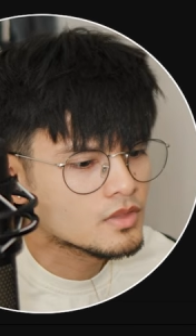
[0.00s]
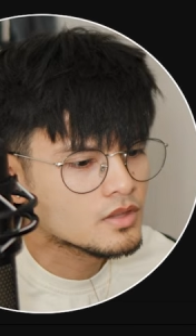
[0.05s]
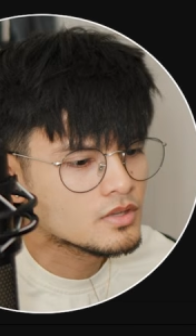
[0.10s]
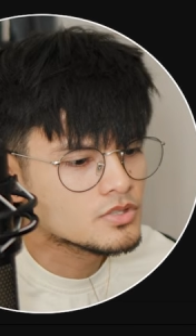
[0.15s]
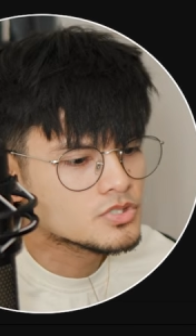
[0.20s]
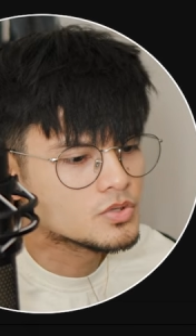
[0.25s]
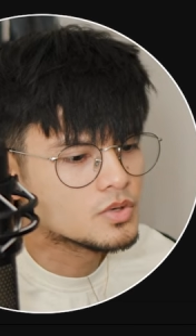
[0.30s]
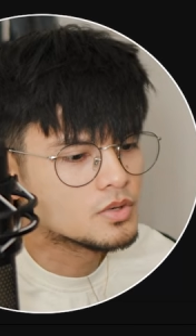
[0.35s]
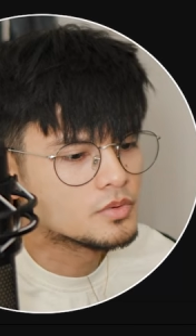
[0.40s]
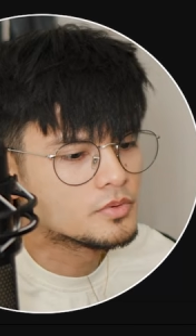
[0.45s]

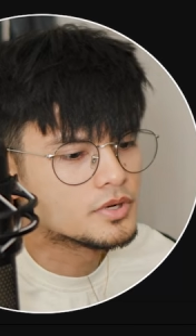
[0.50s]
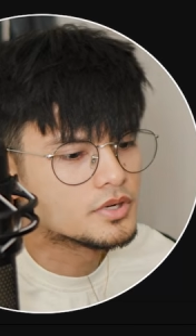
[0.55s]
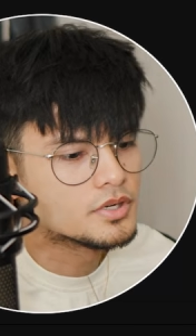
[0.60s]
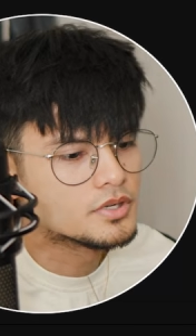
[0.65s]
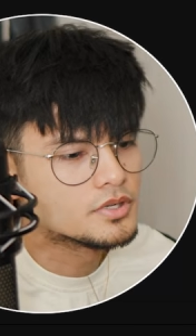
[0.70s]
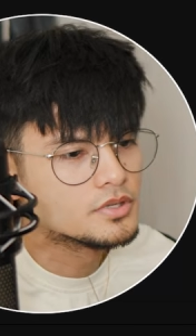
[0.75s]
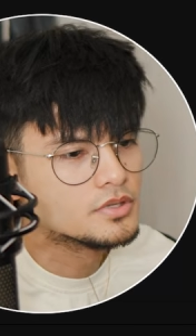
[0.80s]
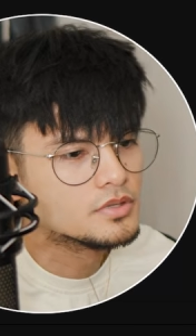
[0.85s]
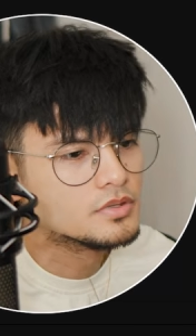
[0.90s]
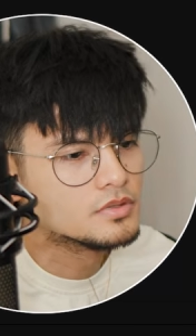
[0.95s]
So what we're going
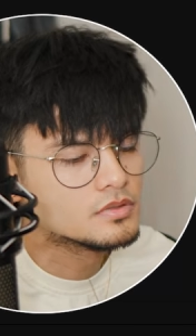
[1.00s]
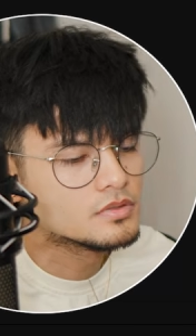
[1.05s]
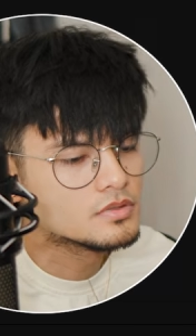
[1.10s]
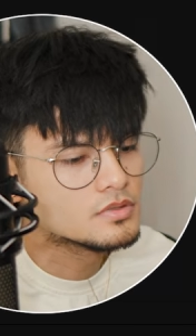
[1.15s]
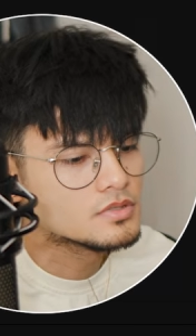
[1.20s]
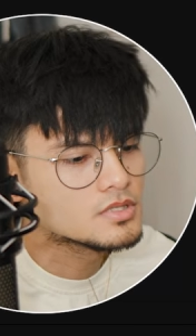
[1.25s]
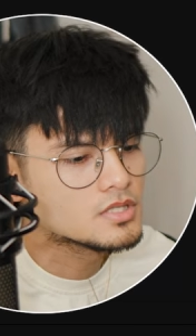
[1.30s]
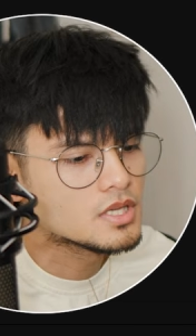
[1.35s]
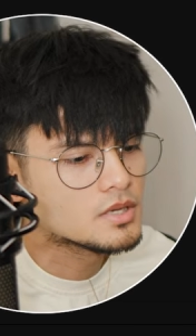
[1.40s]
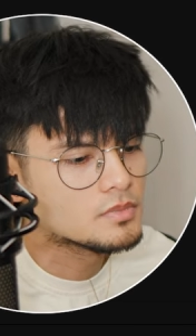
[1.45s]
to do,
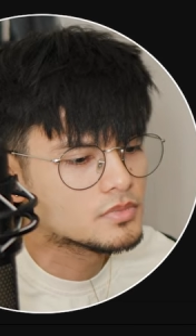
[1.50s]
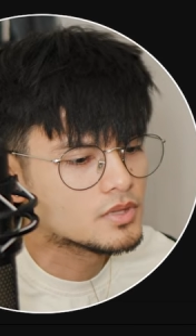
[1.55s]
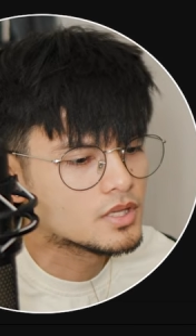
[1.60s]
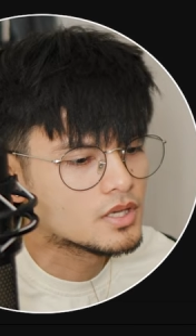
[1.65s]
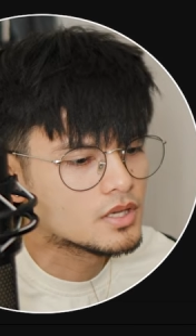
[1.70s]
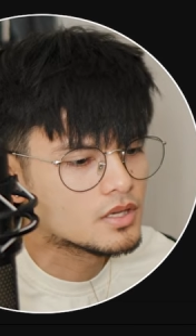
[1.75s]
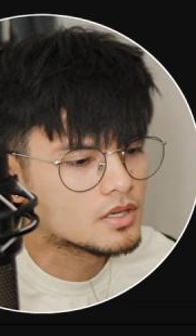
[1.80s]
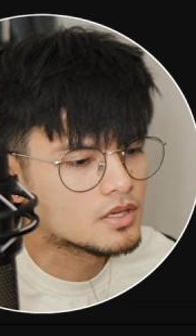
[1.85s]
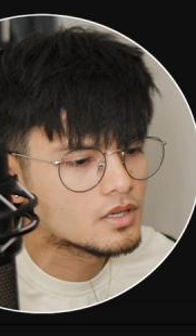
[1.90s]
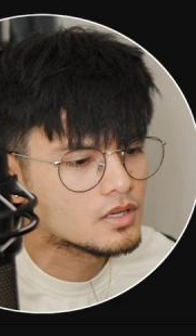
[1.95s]
same
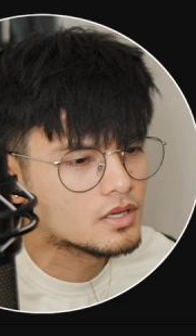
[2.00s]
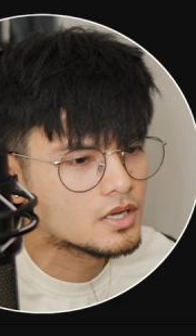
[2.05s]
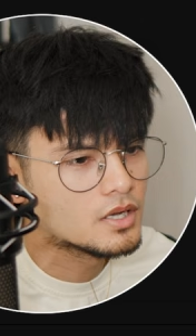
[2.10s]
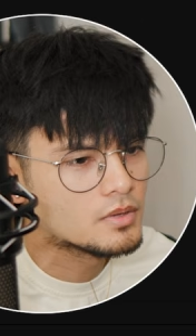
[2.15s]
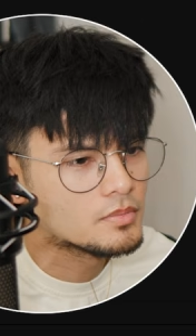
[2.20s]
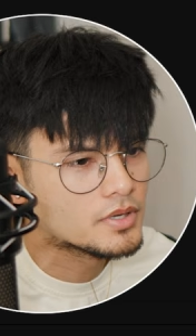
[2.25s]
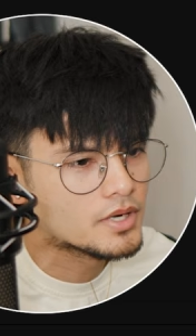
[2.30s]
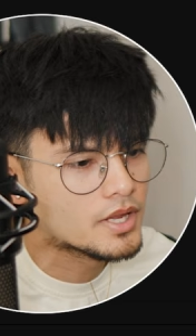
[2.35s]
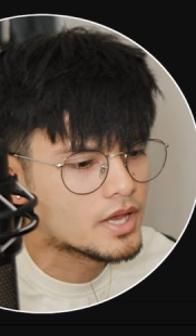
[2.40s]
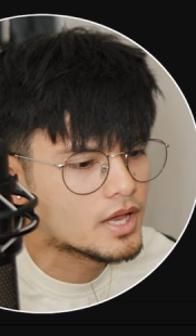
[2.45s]
thing.
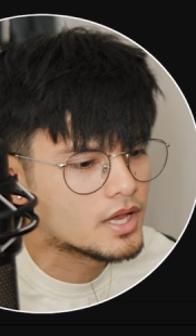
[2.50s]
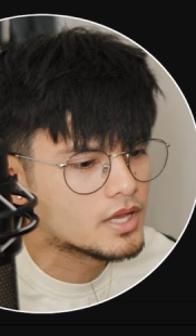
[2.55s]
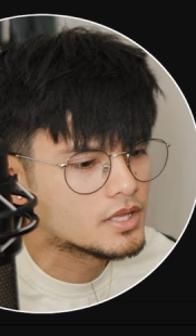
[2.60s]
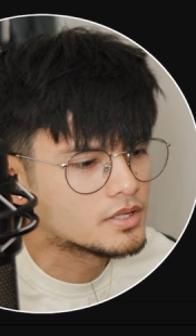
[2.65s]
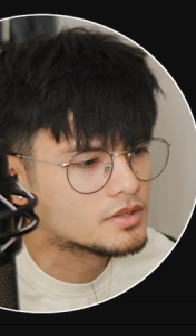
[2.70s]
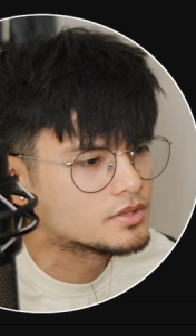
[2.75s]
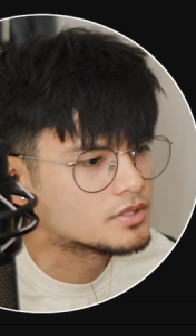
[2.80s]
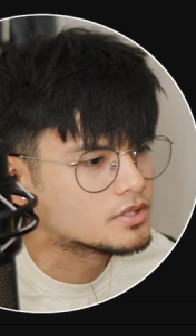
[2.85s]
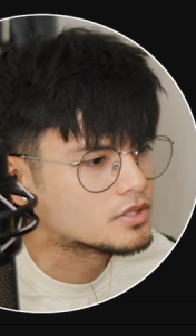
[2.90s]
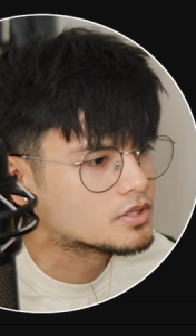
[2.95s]
I'm going to
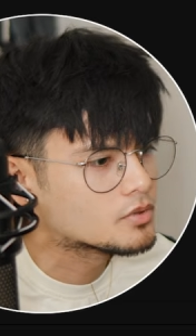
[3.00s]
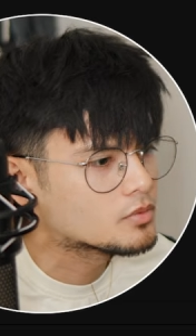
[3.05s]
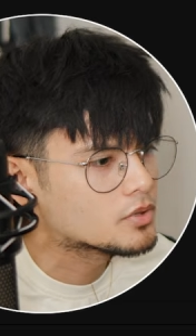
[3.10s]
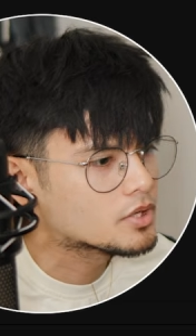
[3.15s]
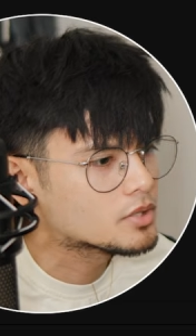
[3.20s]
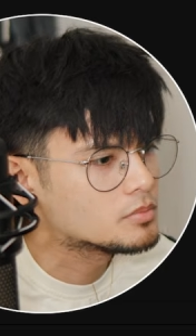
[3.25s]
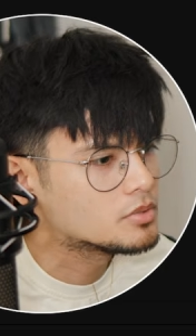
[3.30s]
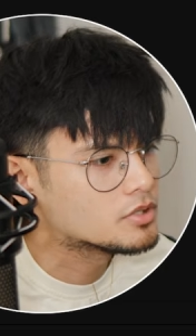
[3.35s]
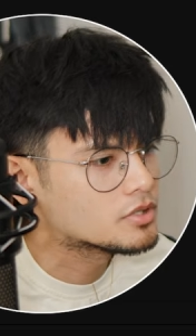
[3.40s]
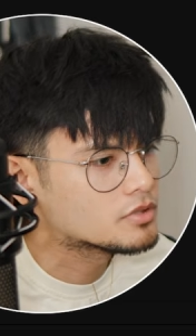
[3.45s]
add the
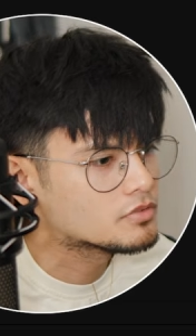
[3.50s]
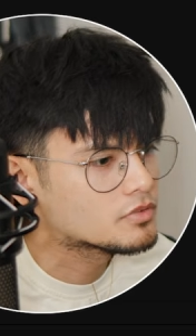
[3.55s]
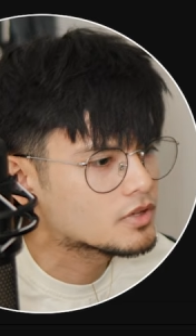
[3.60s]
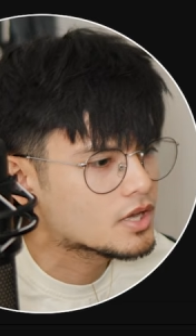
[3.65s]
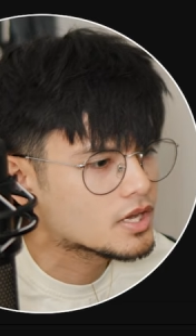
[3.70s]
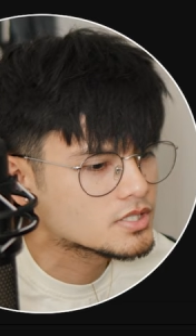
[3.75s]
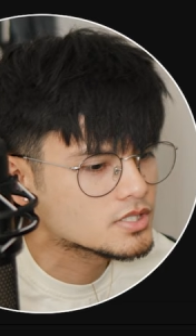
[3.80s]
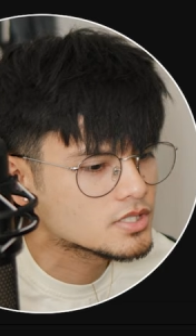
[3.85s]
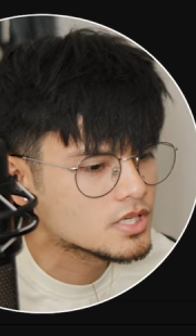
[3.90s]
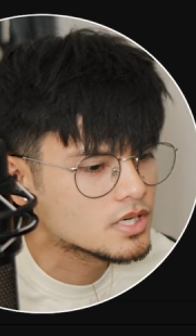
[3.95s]
quick blur
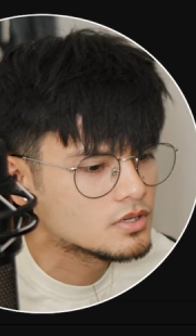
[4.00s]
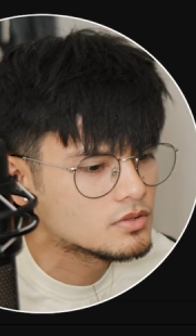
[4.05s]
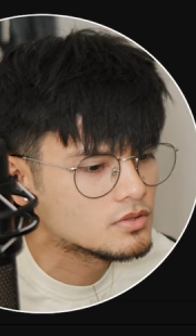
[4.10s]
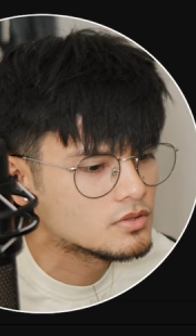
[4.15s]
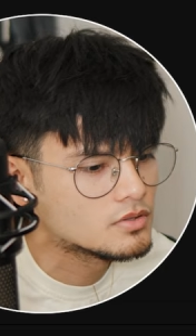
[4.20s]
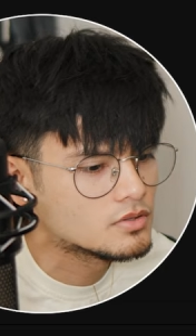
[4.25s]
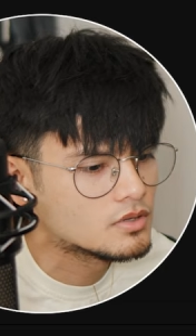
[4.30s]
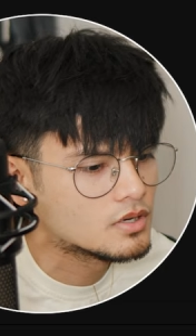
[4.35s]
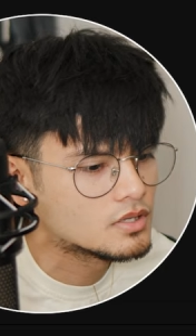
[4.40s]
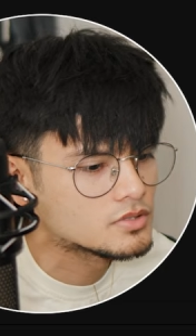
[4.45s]
flash
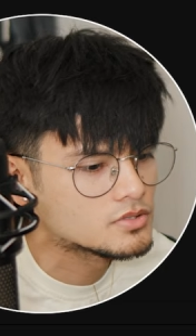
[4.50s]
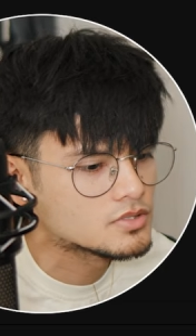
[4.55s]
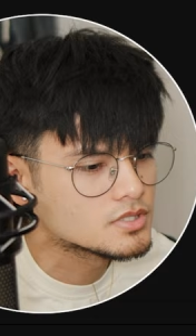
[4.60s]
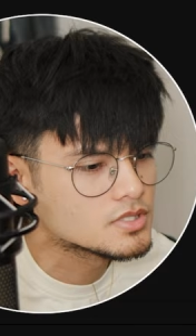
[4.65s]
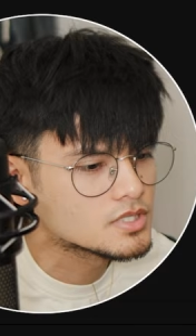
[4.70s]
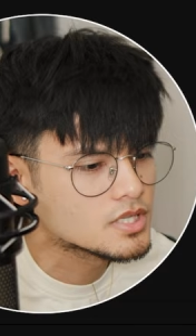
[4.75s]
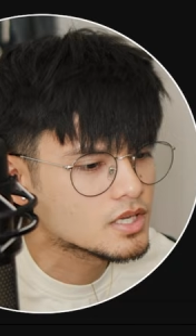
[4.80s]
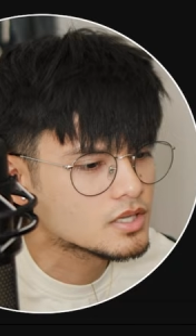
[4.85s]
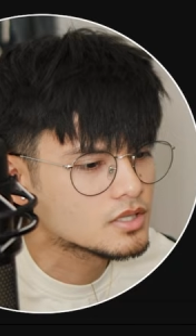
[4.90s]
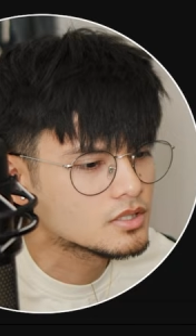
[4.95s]
out onto the
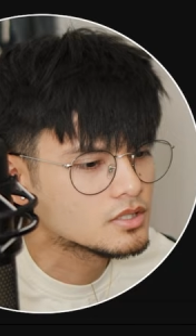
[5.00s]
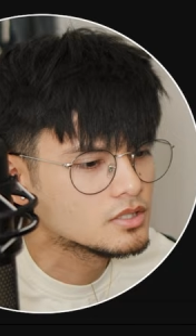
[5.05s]
second